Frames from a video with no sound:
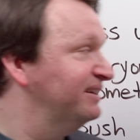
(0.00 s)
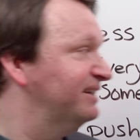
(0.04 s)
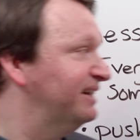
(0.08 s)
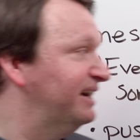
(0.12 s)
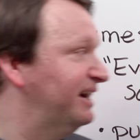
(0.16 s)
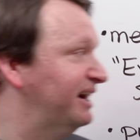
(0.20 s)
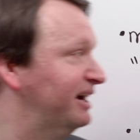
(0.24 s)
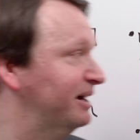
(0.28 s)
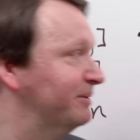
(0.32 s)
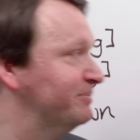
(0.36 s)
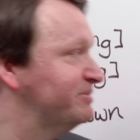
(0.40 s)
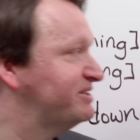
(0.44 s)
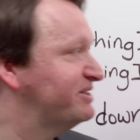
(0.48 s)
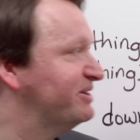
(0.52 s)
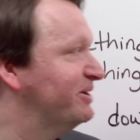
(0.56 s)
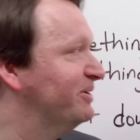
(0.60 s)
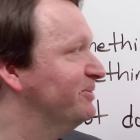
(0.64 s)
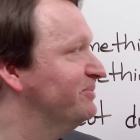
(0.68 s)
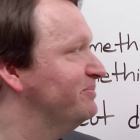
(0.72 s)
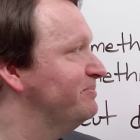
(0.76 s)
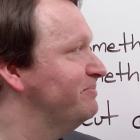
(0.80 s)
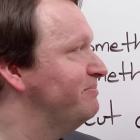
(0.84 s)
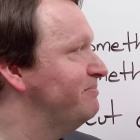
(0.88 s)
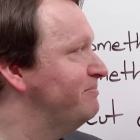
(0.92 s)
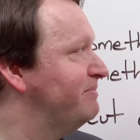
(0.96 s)
Um,
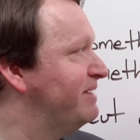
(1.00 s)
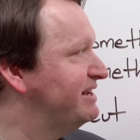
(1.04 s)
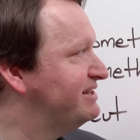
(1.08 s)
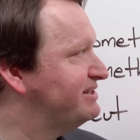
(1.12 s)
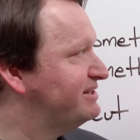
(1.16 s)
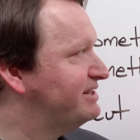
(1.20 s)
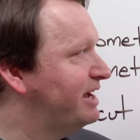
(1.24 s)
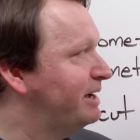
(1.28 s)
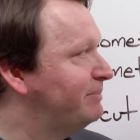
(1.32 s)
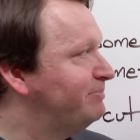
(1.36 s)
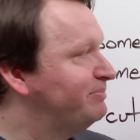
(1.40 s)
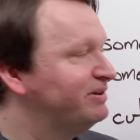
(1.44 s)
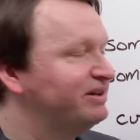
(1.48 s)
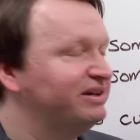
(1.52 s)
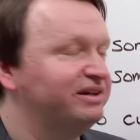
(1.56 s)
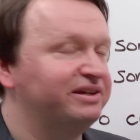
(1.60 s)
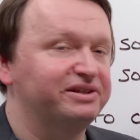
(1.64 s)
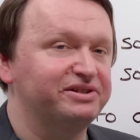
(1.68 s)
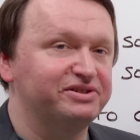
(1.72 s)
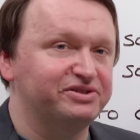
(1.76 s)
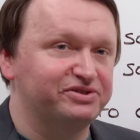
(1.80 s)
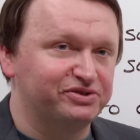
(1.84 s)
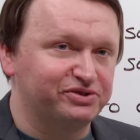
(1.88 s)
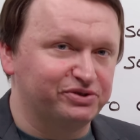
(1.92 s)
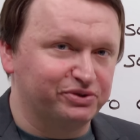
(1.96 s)
so mess up,
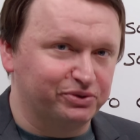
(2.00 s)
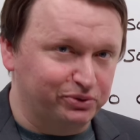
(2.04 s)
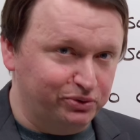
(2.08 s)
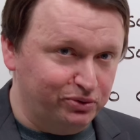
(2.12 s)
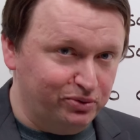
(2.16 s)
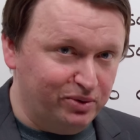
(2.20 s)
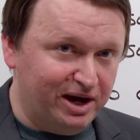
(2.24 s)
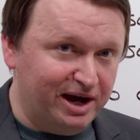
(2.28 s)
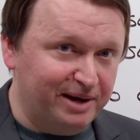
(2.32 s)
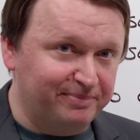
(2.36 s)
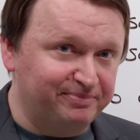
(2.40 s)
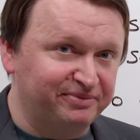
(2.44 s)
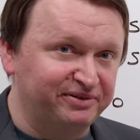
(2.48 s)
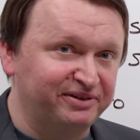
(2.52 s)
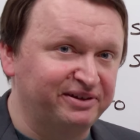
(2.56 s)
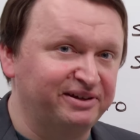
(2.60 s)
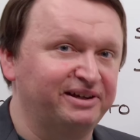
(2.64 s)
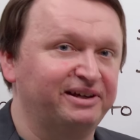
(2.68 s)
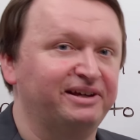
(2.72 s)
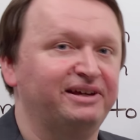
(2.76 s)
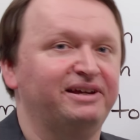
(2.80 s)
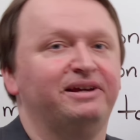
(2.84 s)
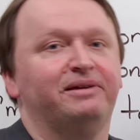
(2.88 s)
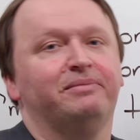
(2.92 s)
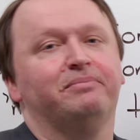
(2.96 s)
screw up,
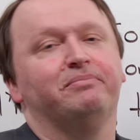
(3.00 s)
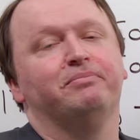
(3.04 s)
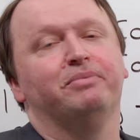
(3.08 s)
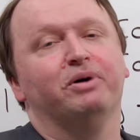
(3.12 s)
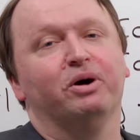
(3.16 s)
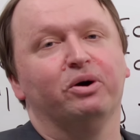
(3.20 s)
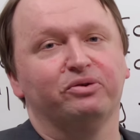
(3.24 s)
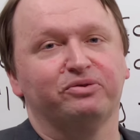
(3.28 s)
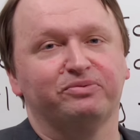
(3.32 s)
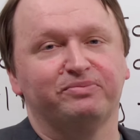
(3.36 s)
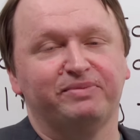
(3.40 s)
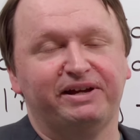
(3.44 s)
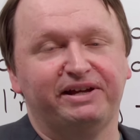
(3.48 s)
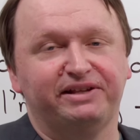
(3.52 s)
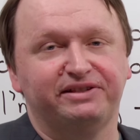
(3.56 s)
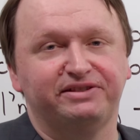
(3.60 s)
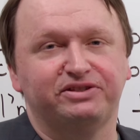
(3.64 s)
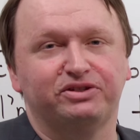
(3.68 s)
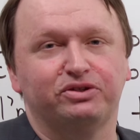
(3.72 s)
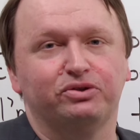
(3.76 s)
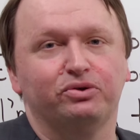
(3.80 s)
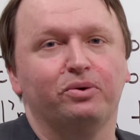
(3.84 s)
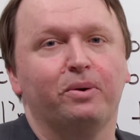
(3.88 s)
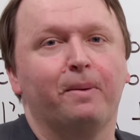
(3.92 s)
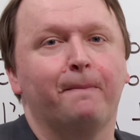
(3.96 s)
both mean
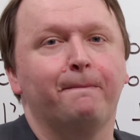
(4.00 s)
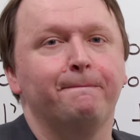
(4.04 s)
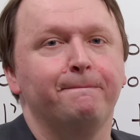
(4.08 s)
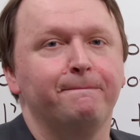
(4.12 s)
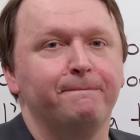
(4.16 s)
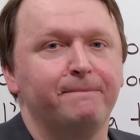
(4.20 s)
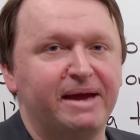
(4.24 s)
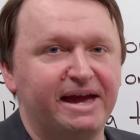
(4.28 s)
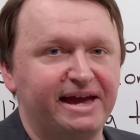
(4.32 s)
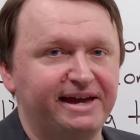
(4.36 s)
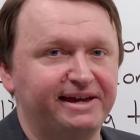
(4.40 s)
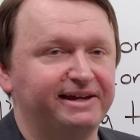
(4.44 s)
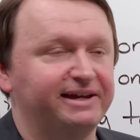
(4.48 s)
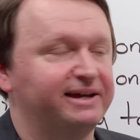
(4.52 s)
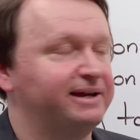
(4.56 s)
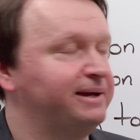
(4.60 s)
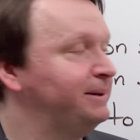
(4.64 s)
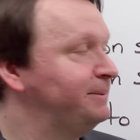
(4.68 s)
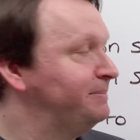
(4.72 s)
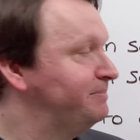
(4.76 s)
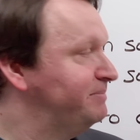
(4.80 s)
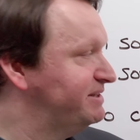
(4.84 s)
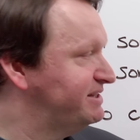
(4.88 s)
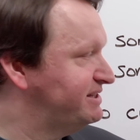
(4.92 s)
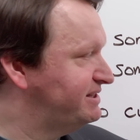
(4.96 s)
to make
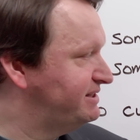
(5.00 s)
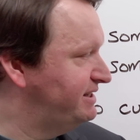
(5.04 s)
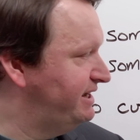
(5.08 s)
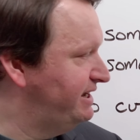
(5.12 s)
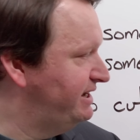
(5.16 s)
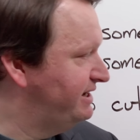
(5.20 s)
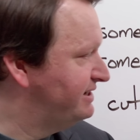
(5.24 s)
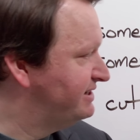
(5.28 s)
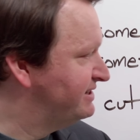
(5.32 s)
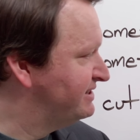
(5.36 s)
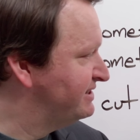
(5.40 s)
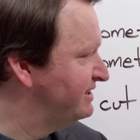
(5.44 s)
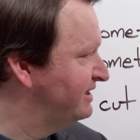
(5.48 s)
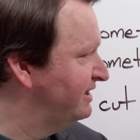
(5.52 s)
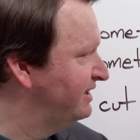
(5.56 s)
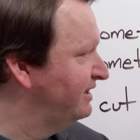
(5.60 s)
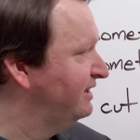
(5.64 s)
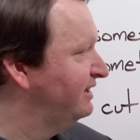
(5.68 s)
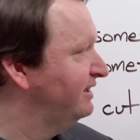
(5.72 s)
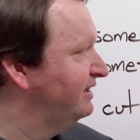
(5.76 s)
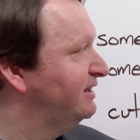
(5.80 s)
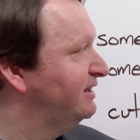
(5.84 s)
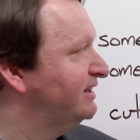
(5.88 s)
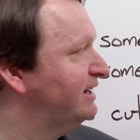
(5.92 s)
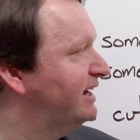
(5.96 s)
mistakes.
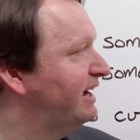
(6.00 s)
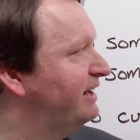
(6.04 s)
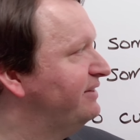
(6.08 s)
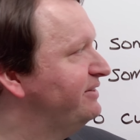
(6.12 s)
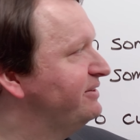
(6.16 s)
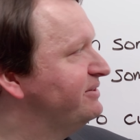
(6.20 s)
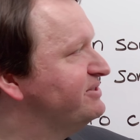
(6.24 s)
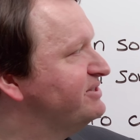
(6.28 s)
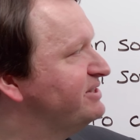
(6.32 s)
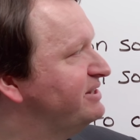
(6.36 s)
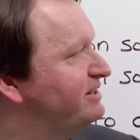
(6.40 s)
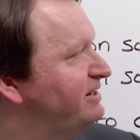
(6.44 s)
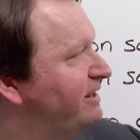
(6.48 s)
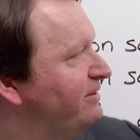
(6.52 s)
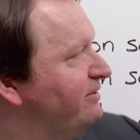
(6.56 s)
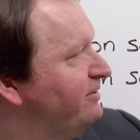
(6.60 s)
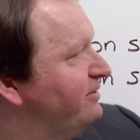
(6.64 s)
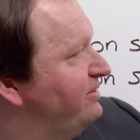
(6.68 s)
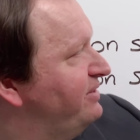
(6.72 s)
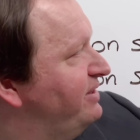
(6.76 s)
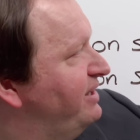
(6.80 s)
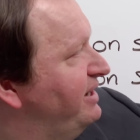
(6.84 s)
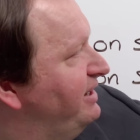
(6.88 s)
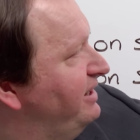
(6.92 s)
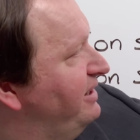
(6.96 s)
Uh, there's another
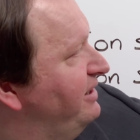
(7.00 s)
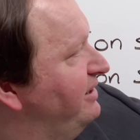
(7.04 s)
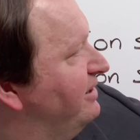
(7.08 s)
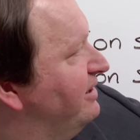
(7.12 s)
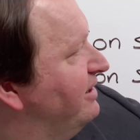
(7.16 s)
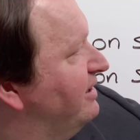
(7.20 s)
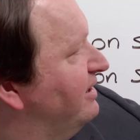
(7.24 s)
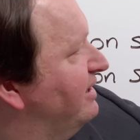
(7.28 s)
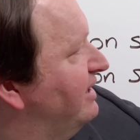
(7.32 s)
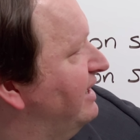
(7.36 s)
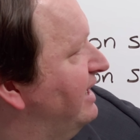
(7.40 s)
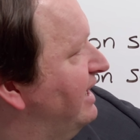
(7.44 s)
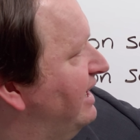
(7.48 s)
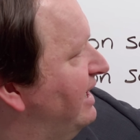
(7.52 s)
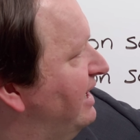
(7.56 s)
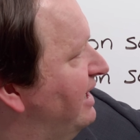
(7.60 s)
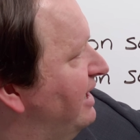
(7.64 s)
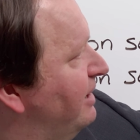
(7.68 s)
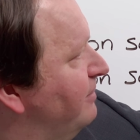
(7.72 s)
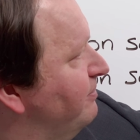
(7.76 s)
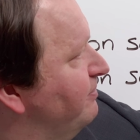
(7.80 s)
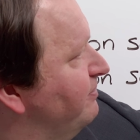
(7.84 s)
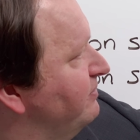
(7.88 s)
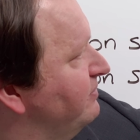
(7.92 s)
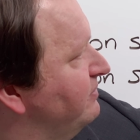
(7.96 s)
thing here.
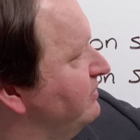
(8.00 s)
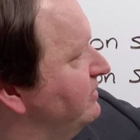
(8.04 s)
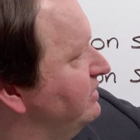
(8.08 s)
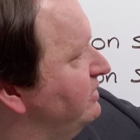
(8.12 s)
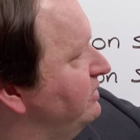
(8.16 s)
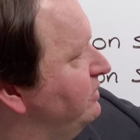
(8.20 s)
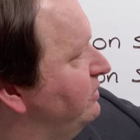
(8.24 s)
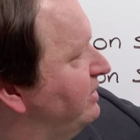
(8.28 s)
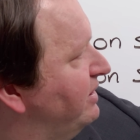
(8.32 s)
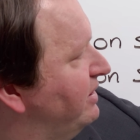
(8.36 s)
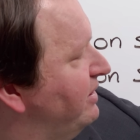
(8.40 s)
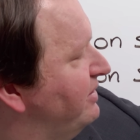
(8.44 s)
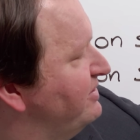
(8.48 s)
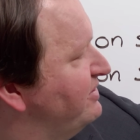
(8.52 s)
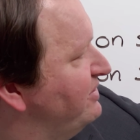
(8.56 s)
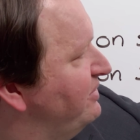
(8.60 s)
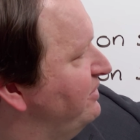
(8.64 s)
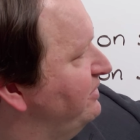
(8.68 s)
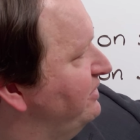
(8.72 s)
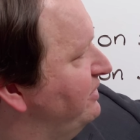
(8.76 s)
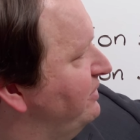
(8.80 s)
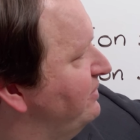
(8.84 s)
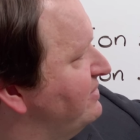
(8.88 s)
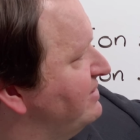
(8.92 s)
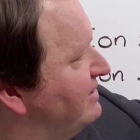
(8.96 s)
Um, you can also
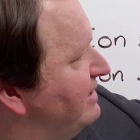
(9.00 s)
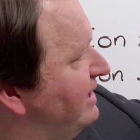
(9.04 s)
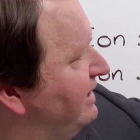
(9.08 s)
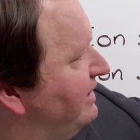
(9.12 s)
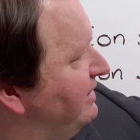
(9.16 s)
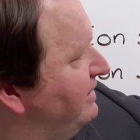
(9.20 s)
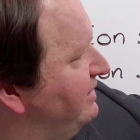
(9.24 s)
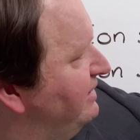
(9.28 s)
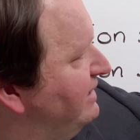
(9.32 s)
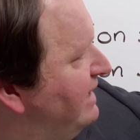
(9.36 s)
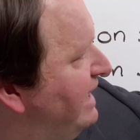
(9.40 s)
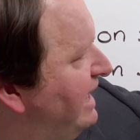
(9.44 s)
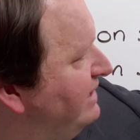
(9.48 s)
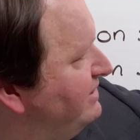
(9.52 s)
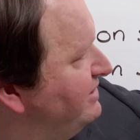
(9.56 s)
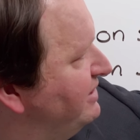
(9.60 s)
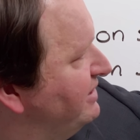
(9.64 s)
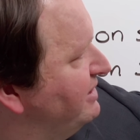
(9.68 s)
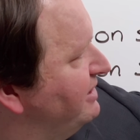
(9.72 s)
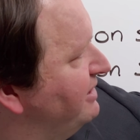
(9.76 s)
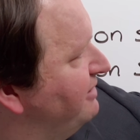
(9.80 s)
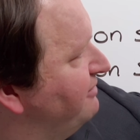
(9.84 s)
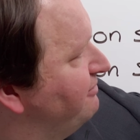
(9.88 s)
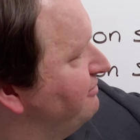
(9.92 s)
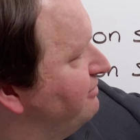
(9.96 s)
use like the
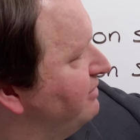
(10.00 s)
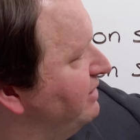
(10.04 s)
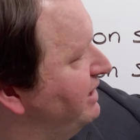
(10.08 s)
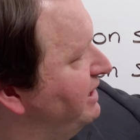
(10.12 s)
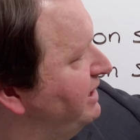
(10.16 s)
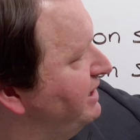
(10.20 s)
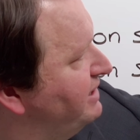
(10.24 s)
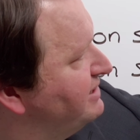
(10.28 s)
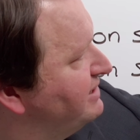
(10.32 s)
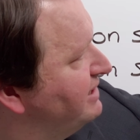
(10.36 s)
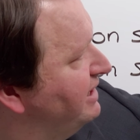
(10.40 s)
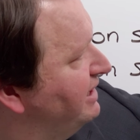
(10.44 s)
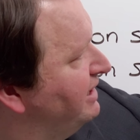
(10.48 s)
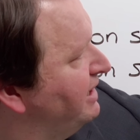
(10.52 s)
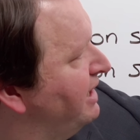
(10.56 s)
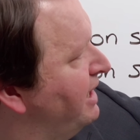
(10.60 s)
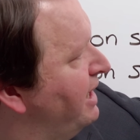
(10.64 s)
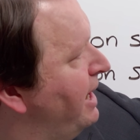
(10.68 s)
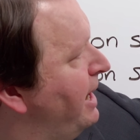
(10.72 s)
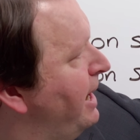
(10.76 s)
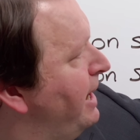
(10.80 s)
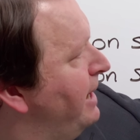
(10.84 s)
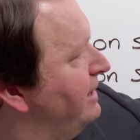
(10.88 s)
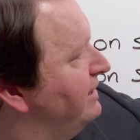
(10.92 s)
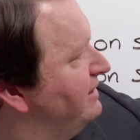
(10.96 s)
adjective phrase like
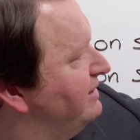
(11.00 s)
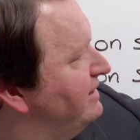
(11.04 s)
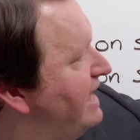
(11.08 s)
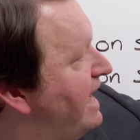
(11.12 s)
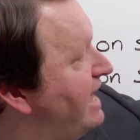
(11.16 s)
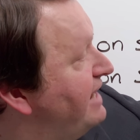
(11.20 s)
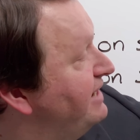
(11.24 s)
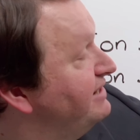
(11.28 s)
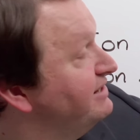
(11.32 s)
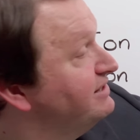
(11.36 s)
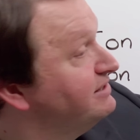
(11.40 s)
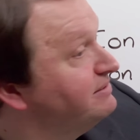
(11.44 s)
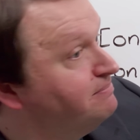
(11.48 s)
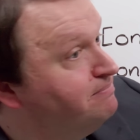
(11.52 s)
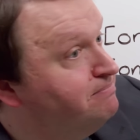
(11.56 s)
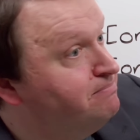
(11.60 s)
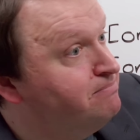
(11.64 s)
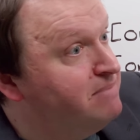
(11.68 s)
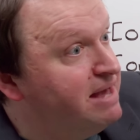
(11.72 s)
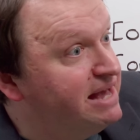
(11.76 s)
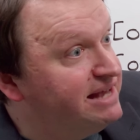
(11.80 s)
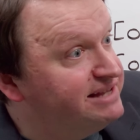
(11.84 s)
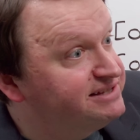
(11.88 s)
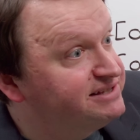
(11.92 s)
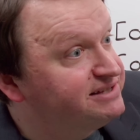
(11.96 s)
that is
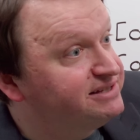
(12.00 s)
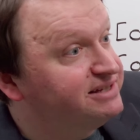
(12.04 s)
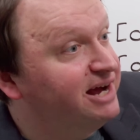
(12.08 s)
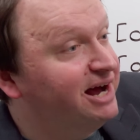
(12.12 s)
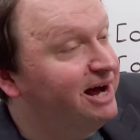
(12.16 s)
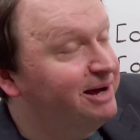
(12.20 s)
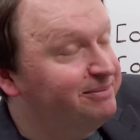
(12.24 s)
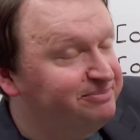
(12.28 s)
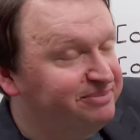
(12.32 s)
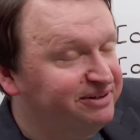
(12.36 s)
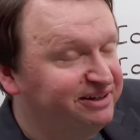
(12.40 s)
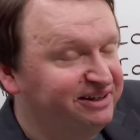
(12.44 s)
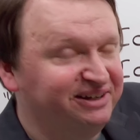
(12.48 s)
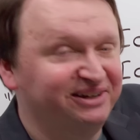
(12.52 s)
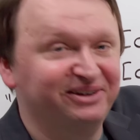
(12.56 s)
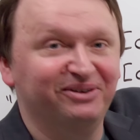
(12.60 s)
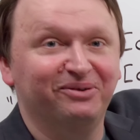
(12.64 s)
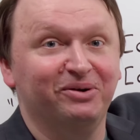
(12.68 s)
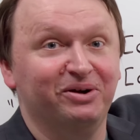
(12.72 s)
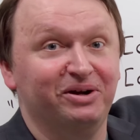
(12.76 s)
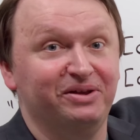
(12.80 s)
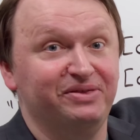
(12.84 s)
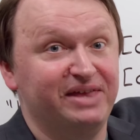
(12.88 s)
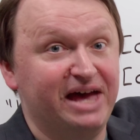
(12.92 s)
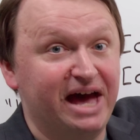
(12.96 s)
messed up
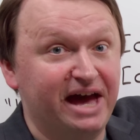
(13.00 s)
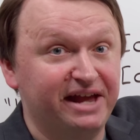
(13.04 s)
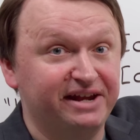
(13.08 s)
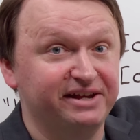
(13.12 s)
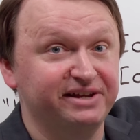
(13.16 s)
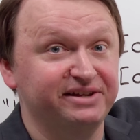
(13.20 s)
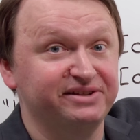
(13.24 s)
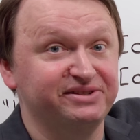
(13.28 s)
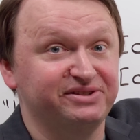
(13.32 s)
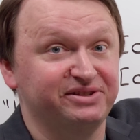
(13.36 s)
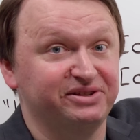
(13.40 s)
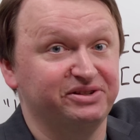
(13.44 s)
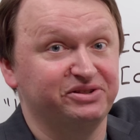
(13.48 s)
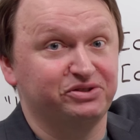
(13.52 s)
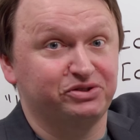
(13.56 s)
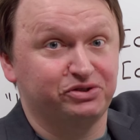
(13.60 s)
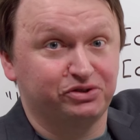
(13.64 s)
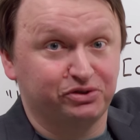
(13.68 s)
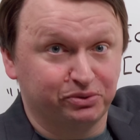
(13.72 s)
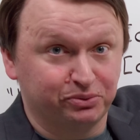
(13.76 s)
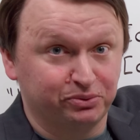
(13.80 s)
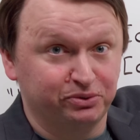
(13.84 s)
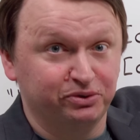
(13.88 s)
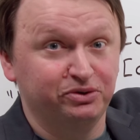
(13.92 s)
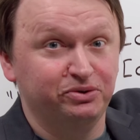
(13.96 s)
or that is
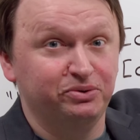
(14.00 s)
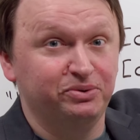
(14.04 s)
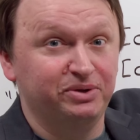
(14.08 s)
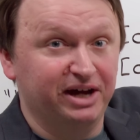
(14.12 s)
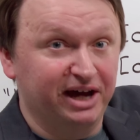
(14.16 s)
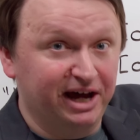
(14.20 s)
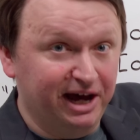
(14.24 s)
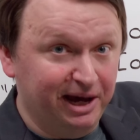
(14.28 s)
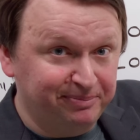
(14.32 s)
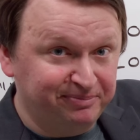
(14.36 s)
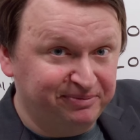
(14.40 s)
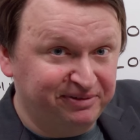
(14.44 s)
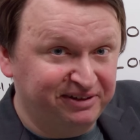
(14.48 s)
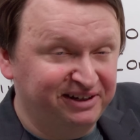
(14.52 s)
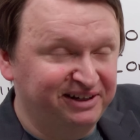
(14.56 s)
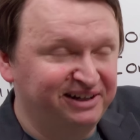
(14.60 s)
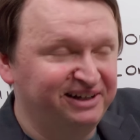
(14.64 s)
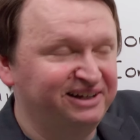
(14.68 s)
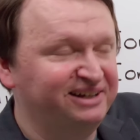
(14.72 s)
screwed up.